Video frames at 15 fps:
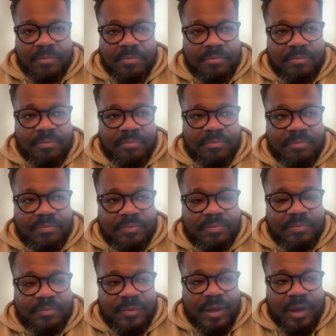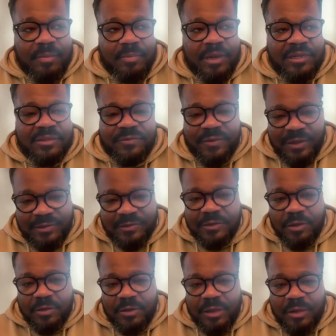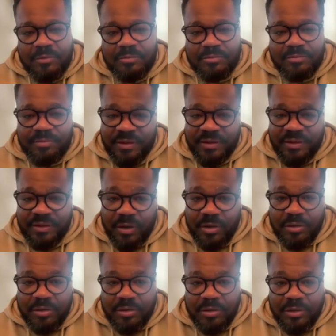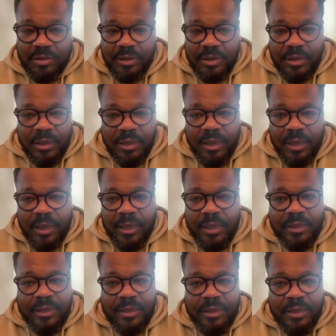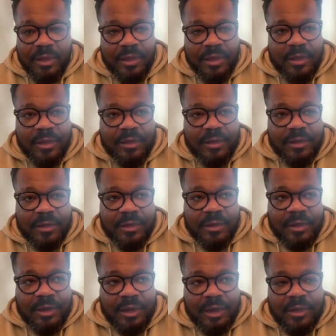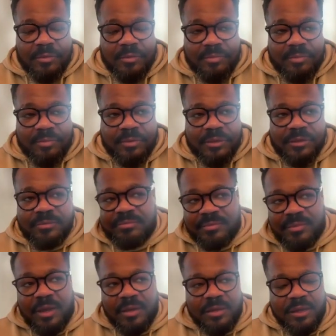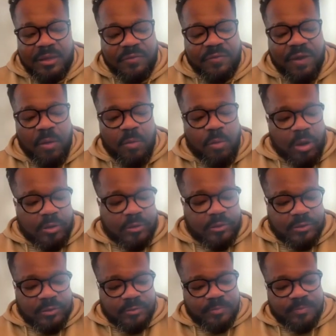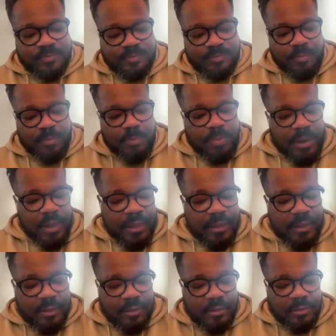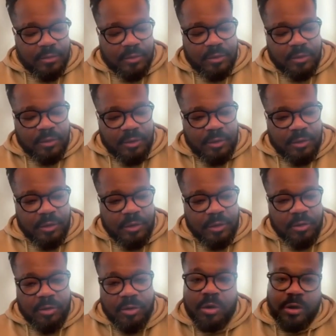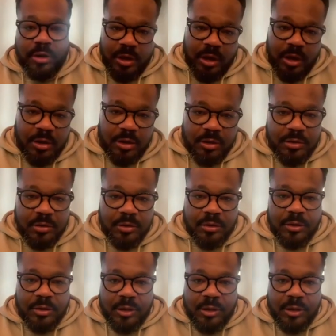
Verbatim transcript: I'm I'm less faster than before, and uh, and if I want play uh, longer,